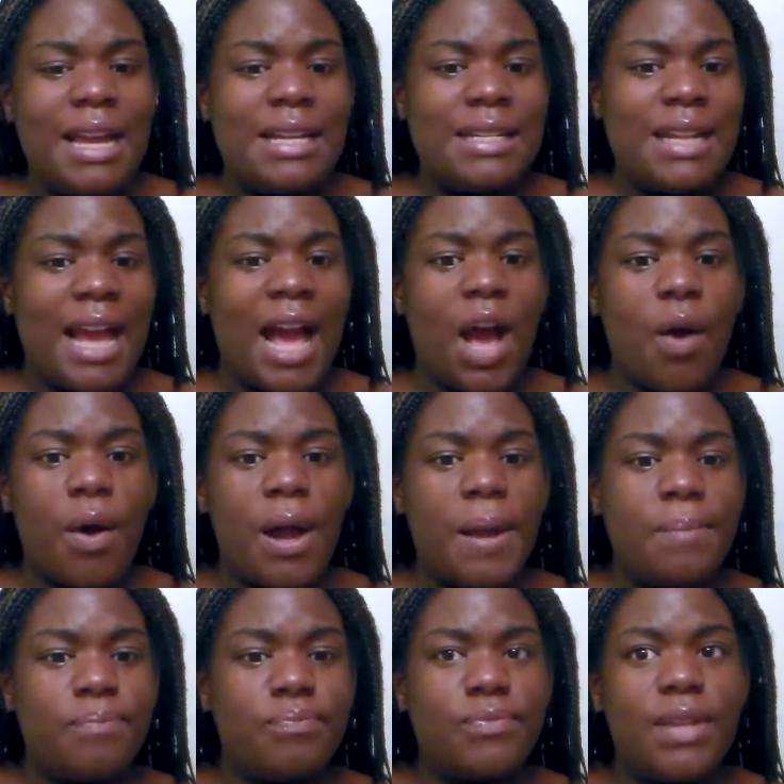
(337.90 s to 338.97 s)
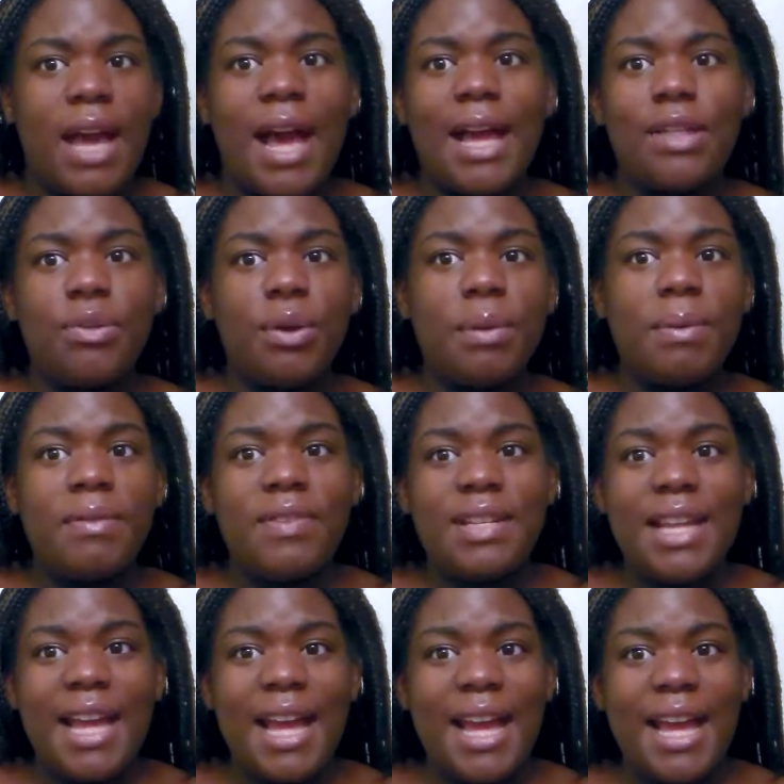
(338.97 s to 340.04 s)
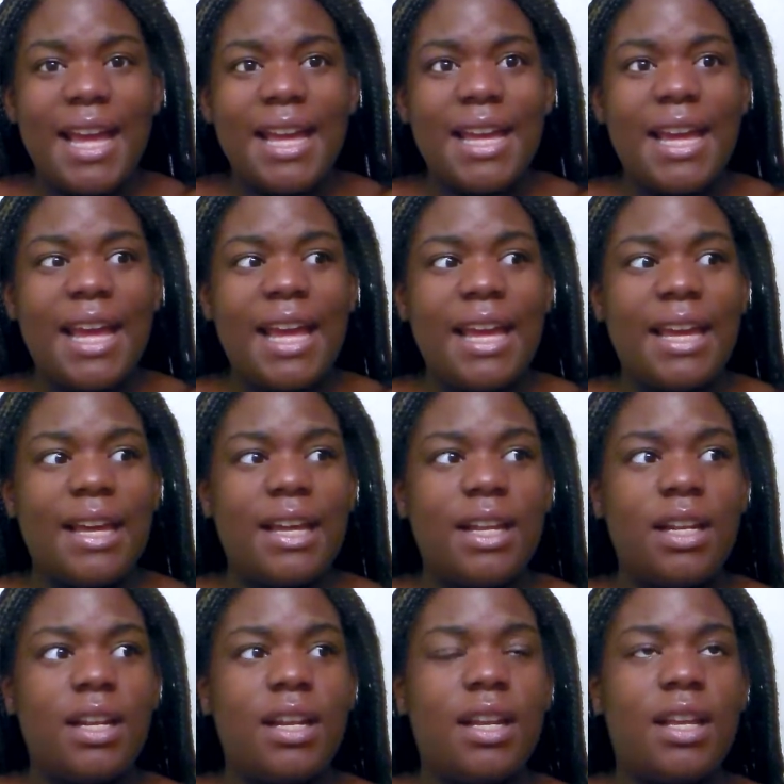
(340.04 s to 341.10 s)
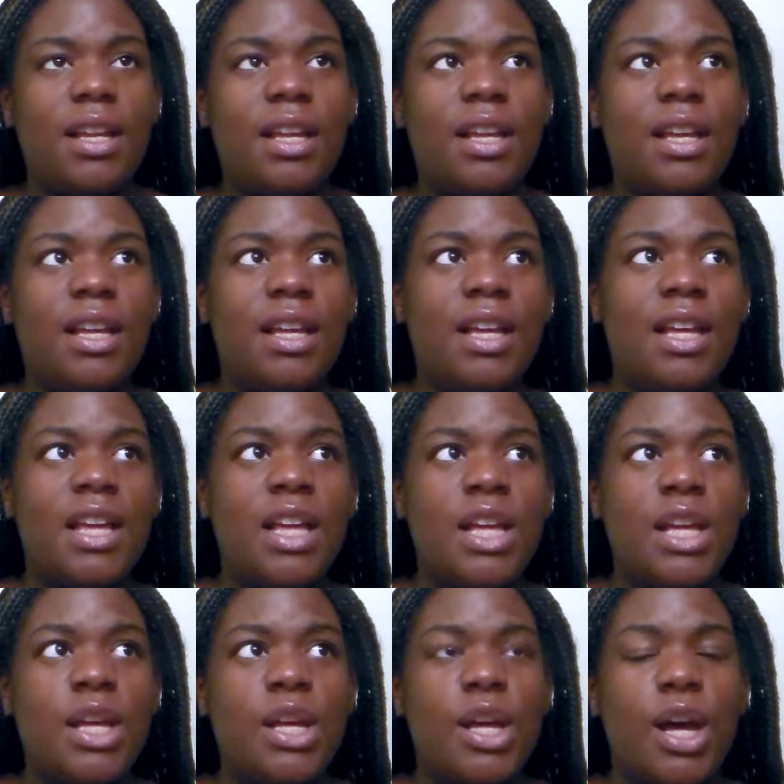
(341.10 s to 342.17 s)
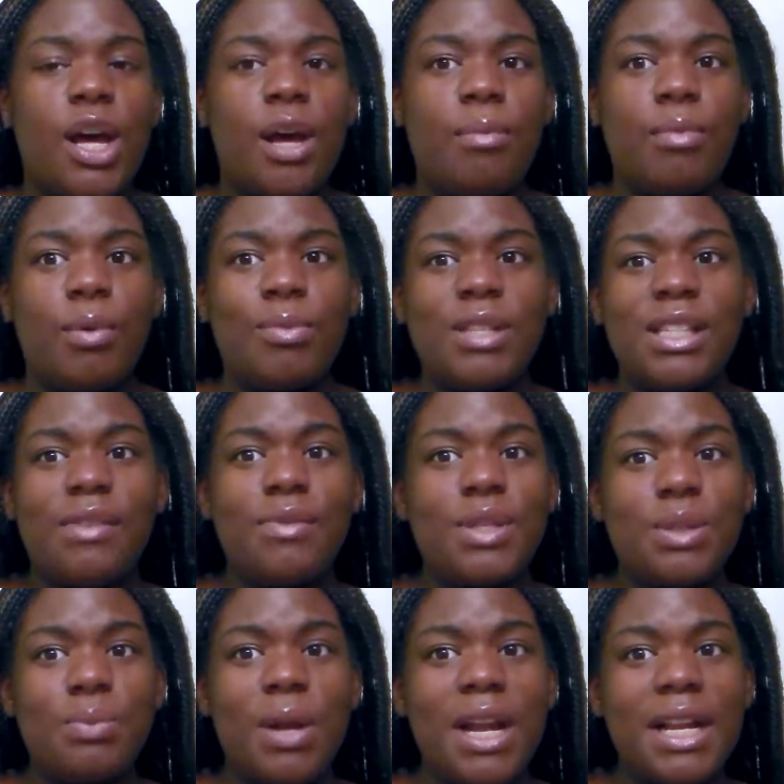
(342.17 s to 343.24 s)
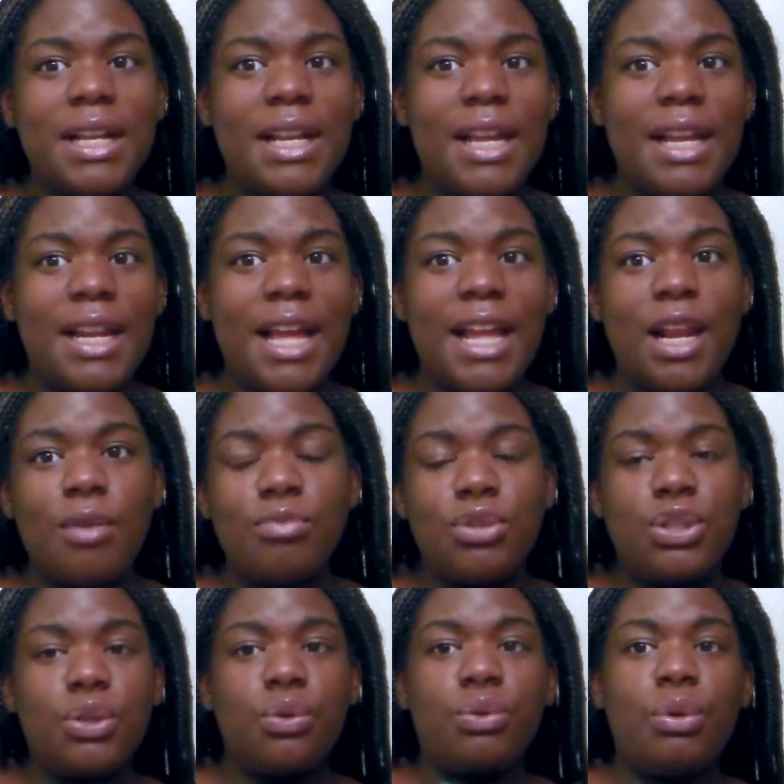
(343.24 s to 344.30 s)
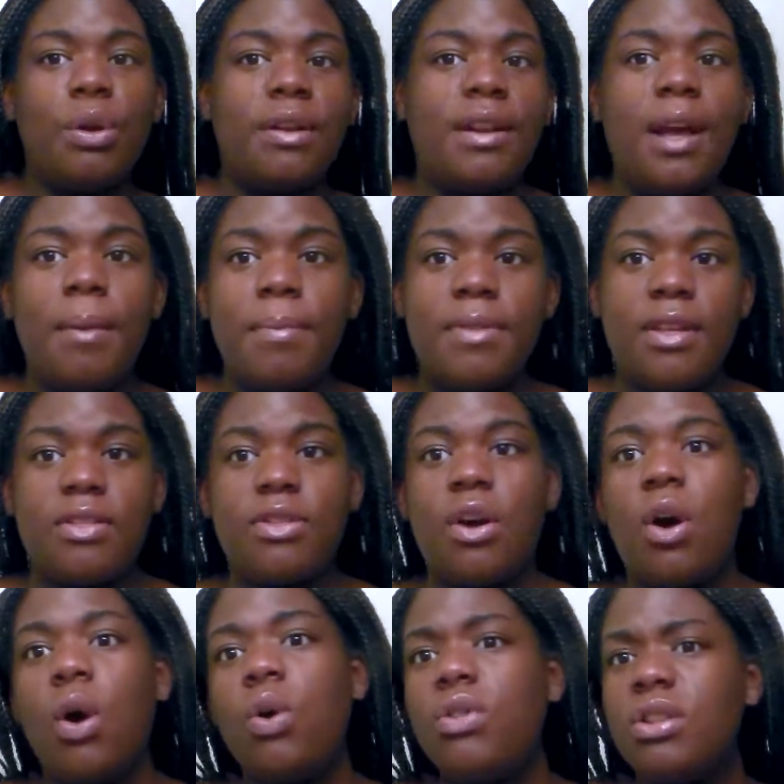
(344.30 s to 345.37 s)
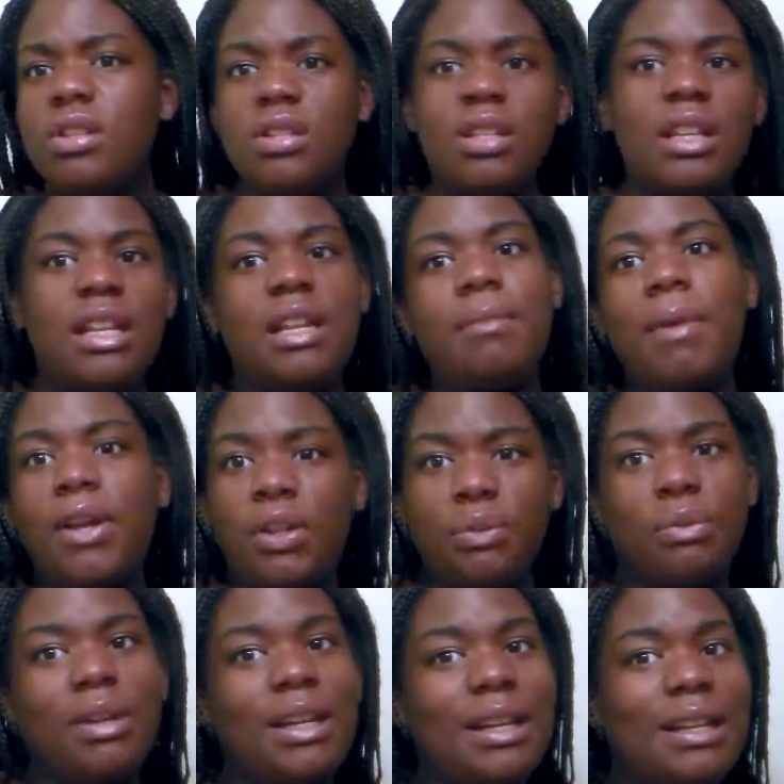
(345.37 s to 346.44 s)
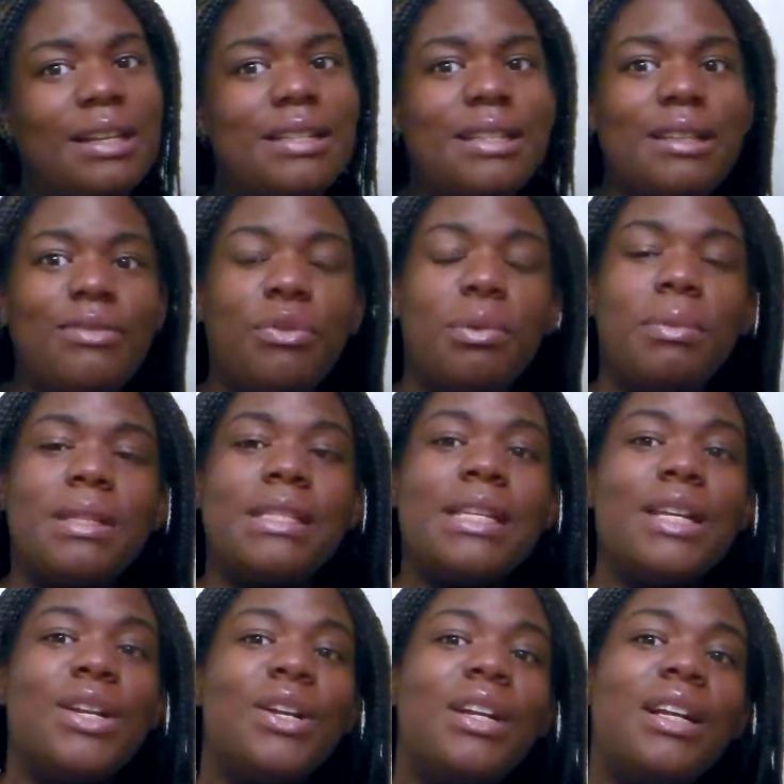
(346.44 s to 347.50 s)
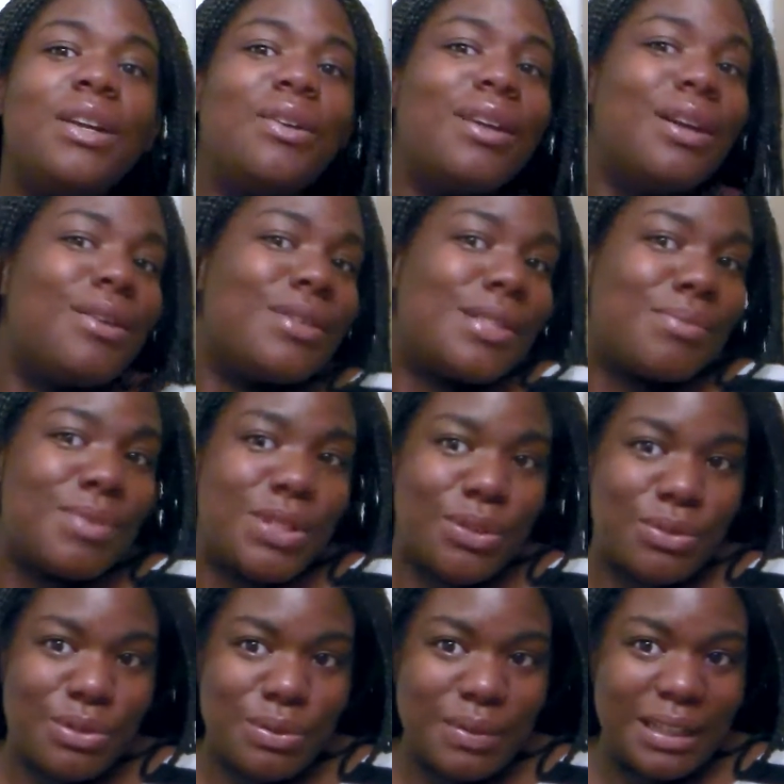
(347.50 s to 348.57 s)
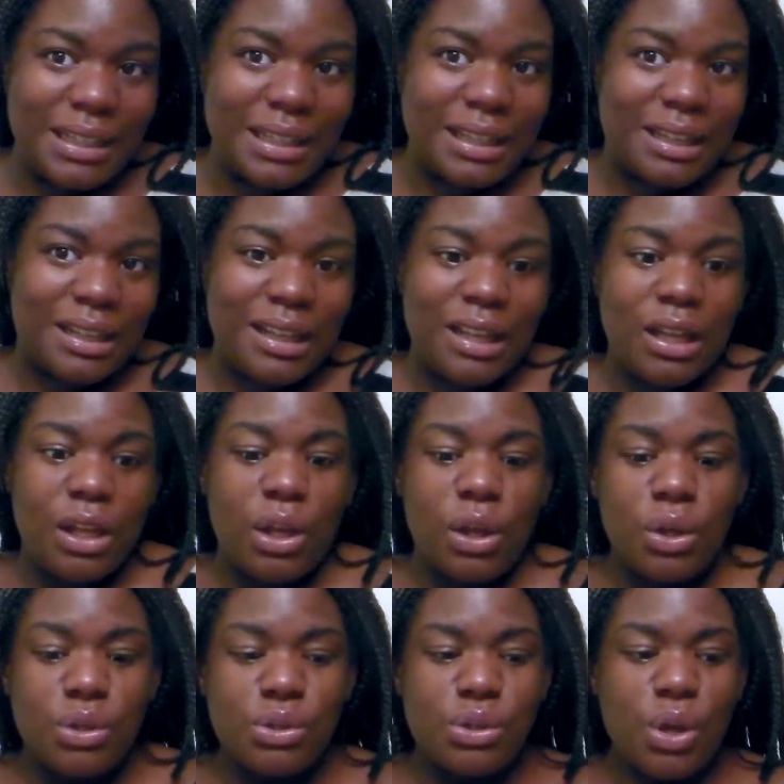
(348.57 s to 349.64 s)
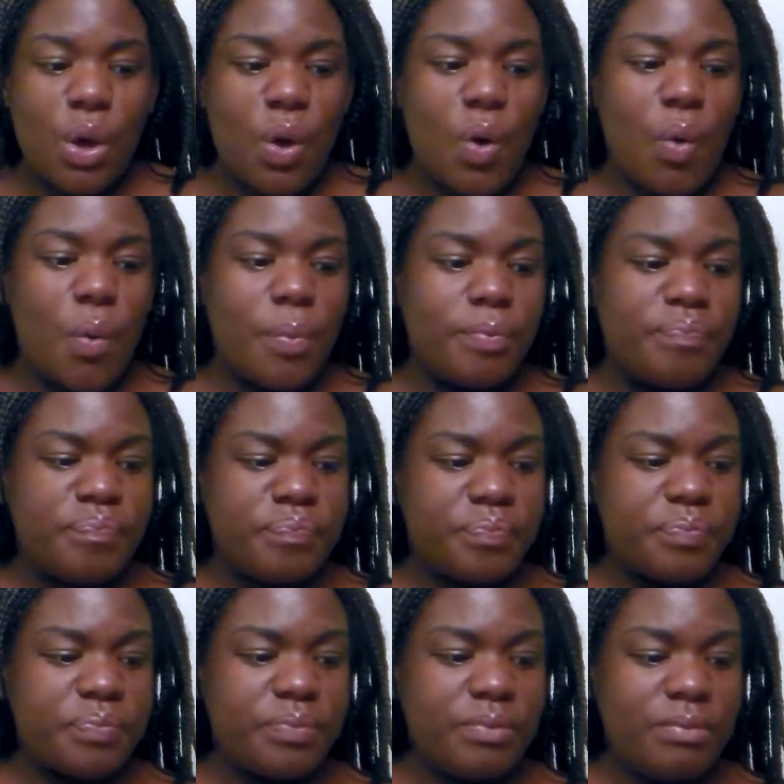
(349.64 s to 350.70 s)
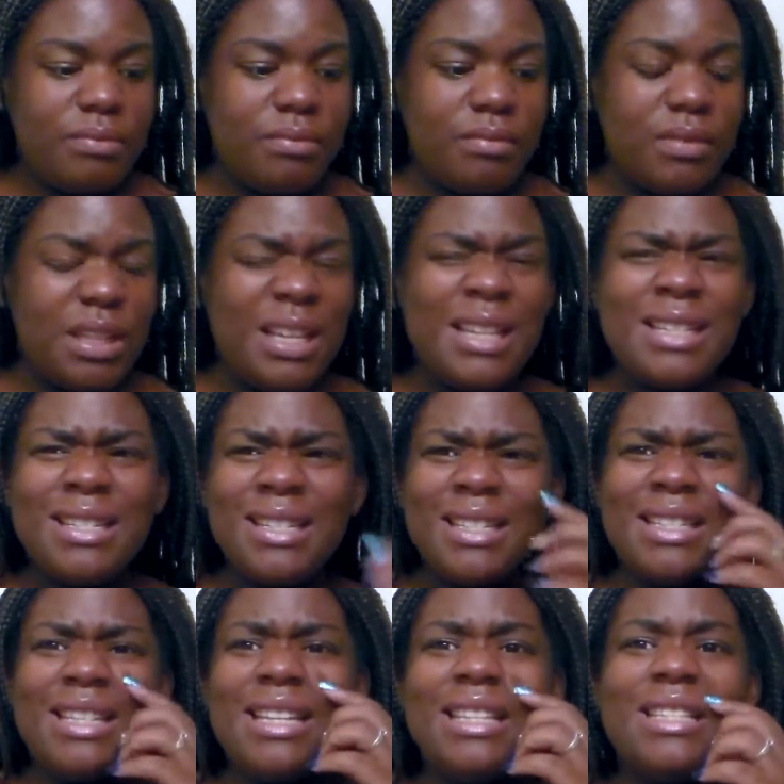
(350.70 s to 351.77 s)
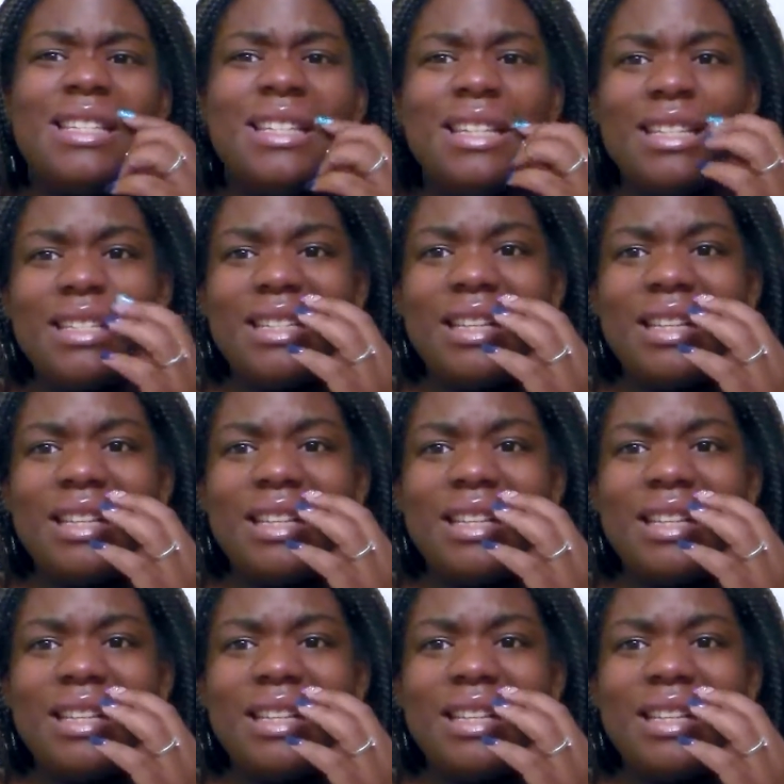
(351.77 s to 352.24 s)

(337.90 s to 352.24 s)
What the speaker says: And now I throw up every day, and I'm almost 7 months pregnant, and I'm still throwing up. And they thought, oh, this is gonna end by 3, and it's like 4 months later, and here it goes. I'm still doing it. So it's just it's